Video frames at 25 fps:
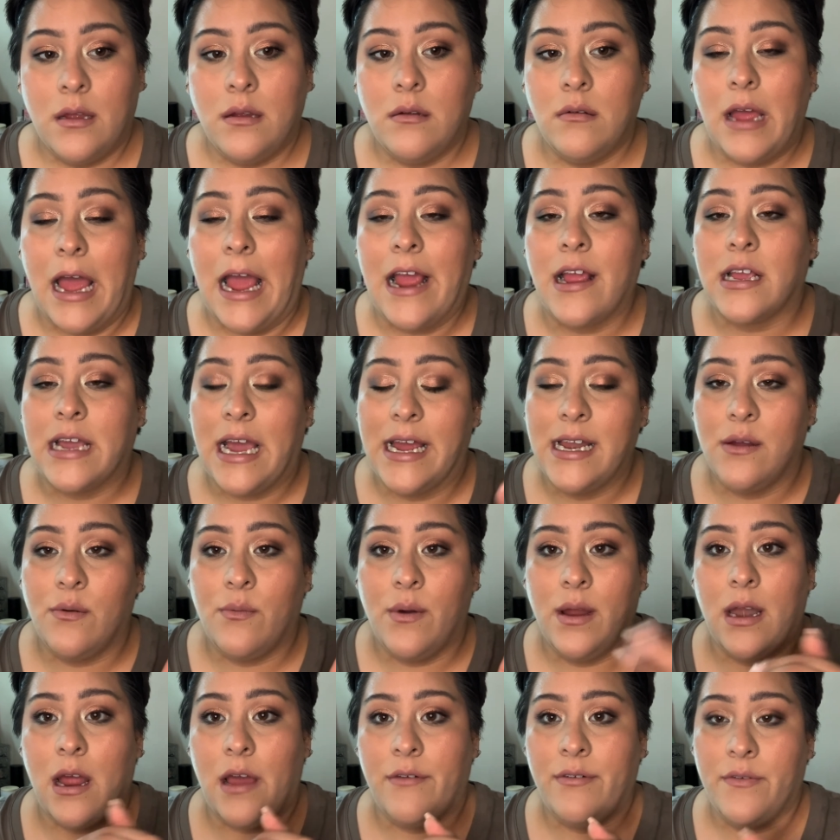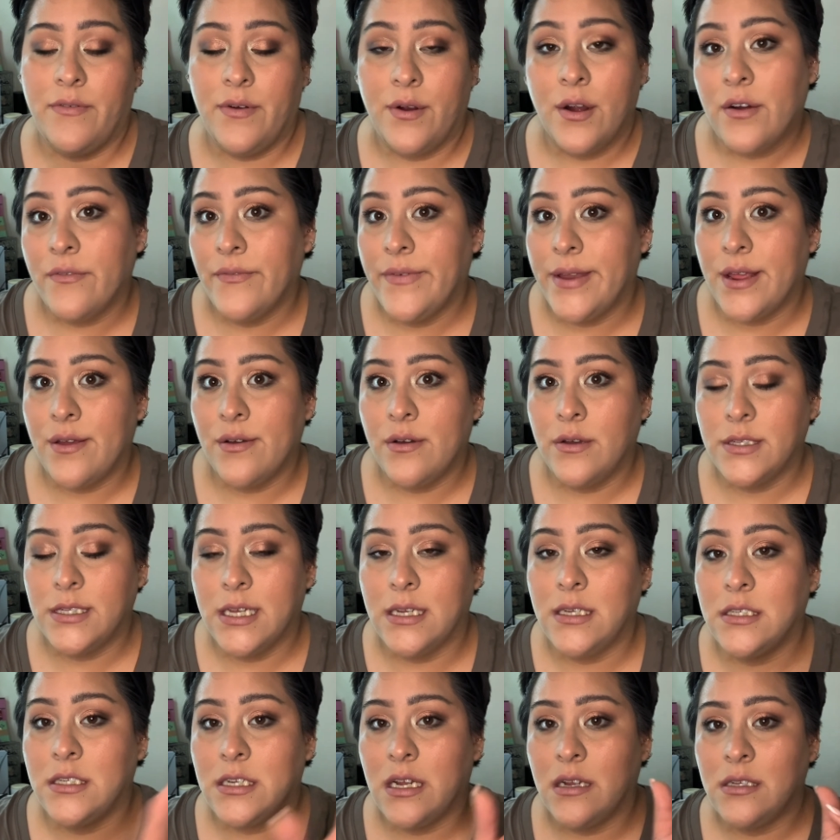I kind of went off of her videos
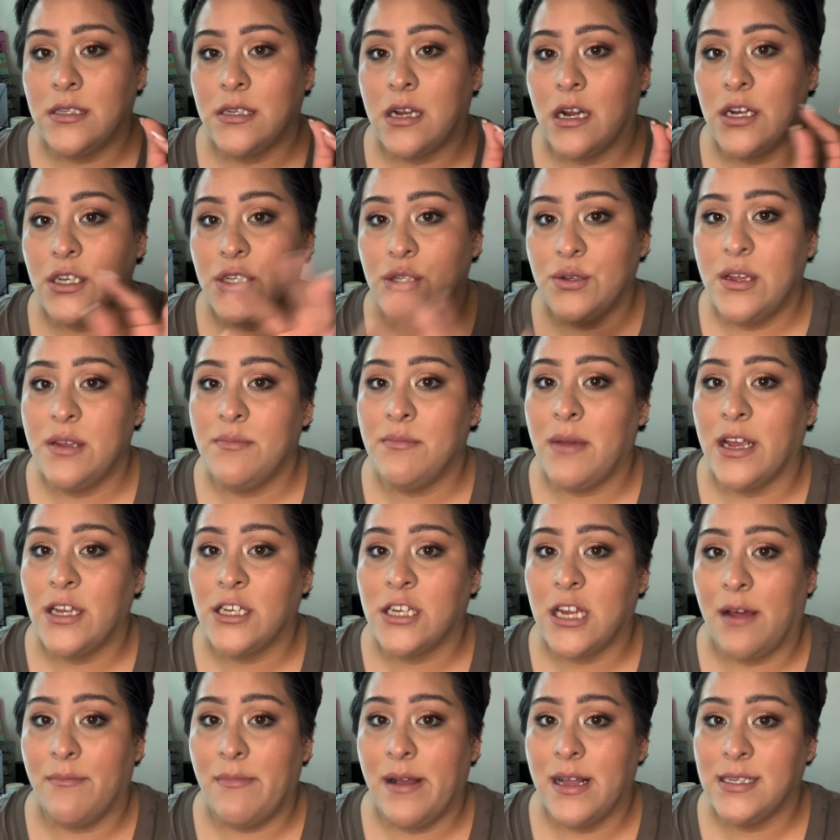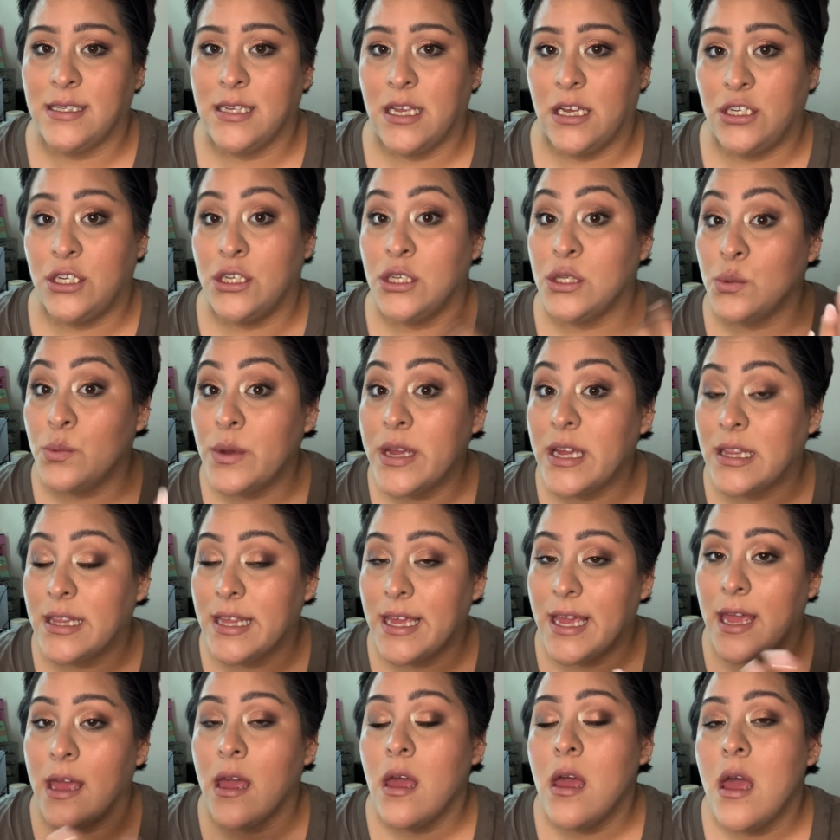and started doing my Shop My Stashes
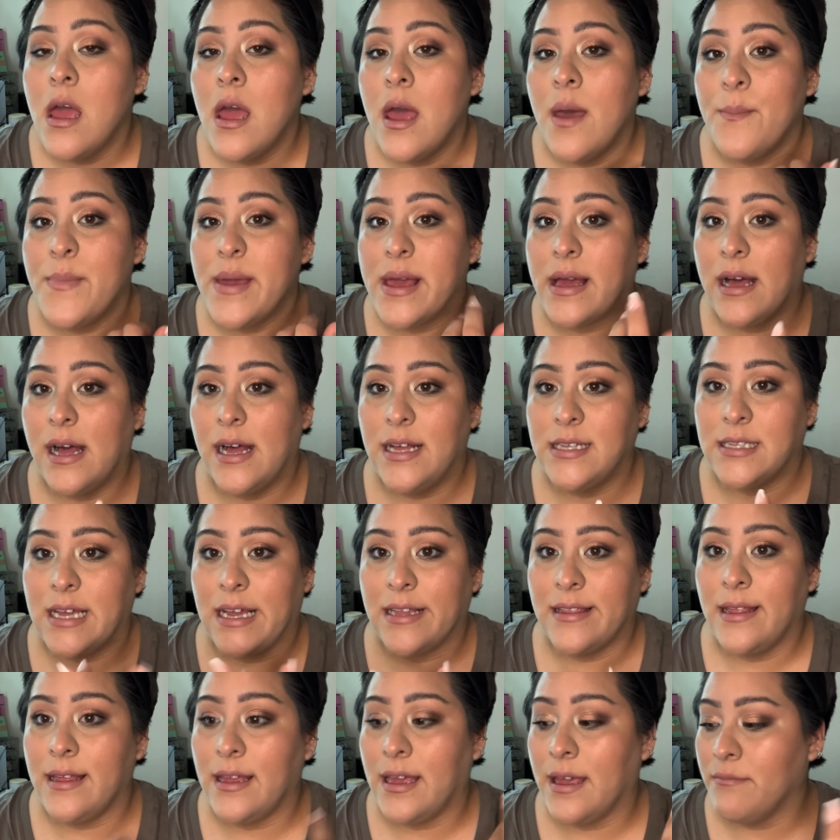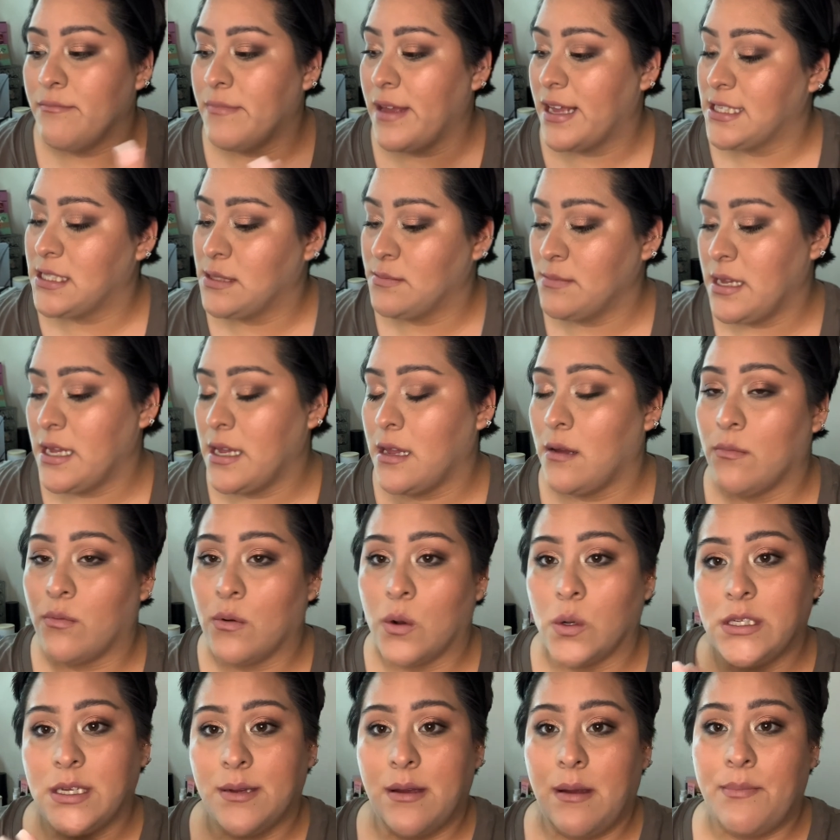weekly because I think it makes me
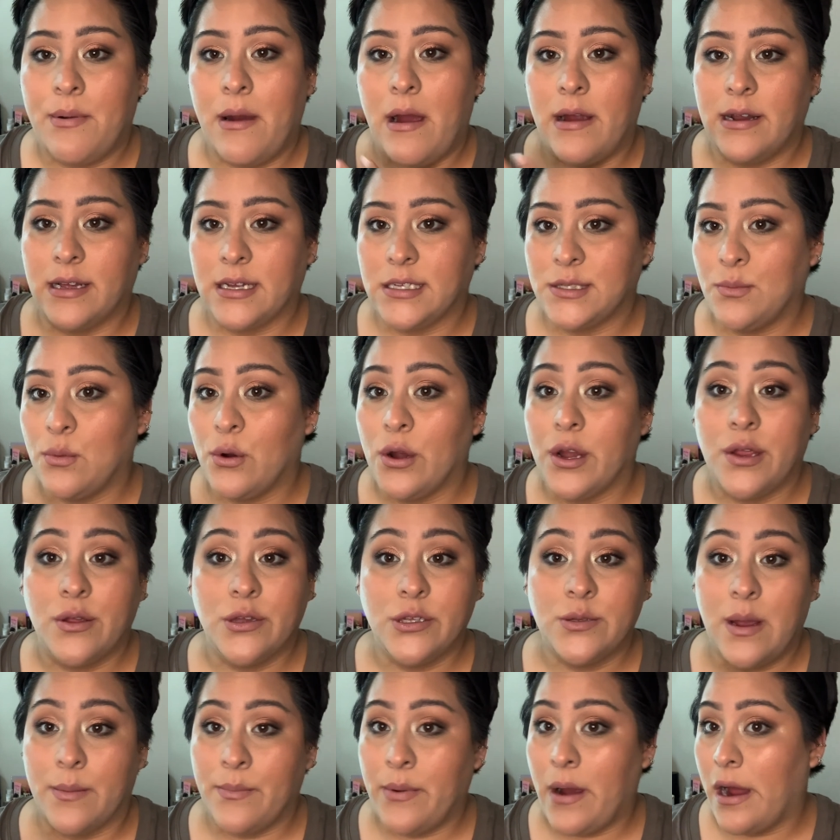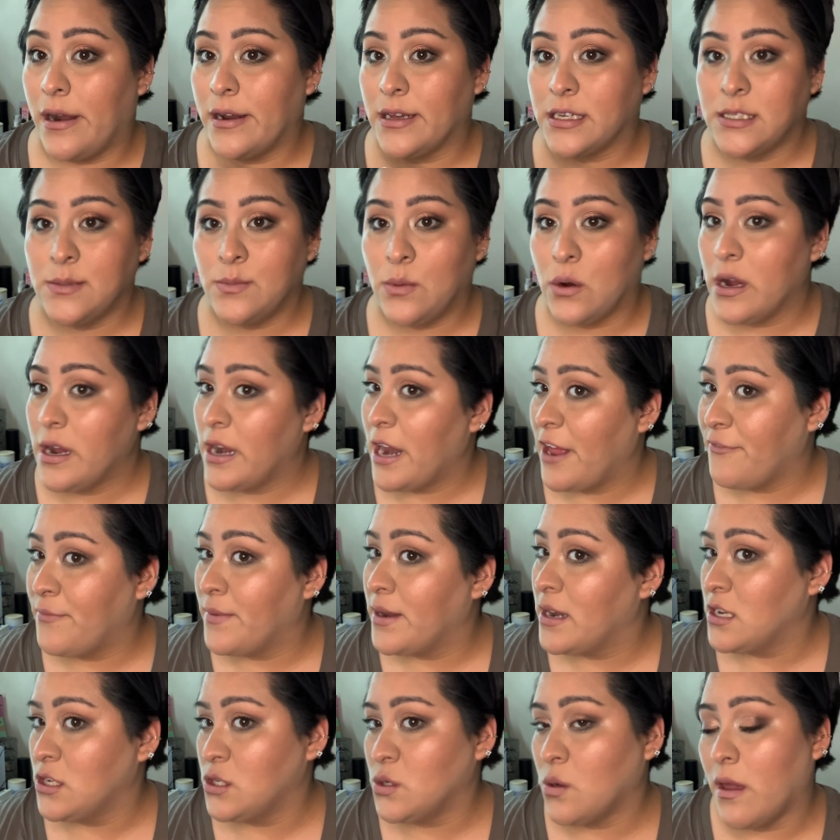rotate my products more and use my products more, and I've been
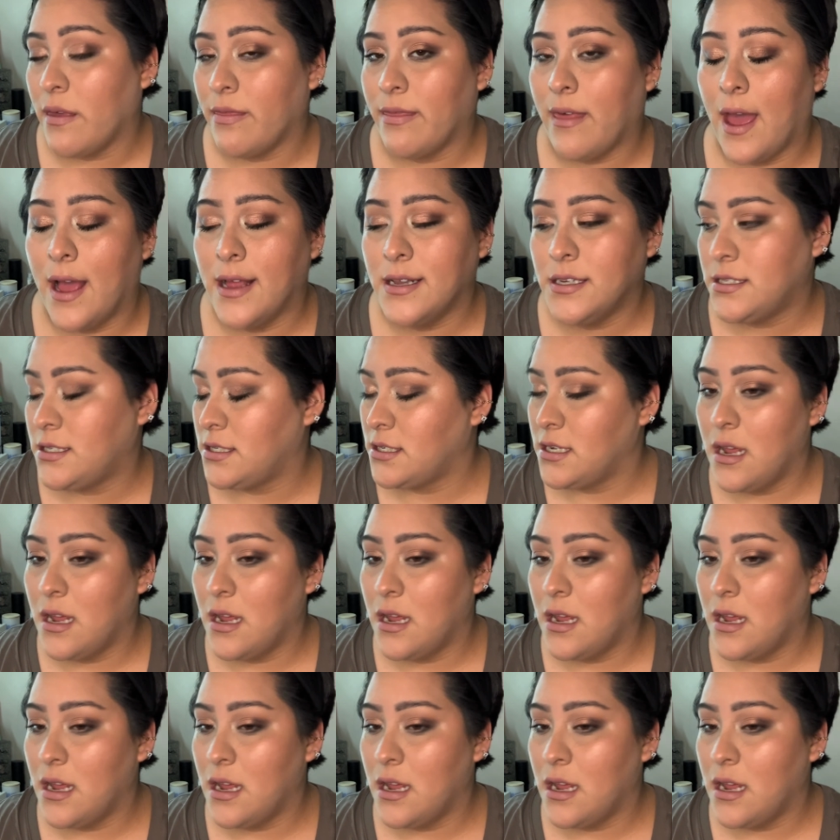enjoying that.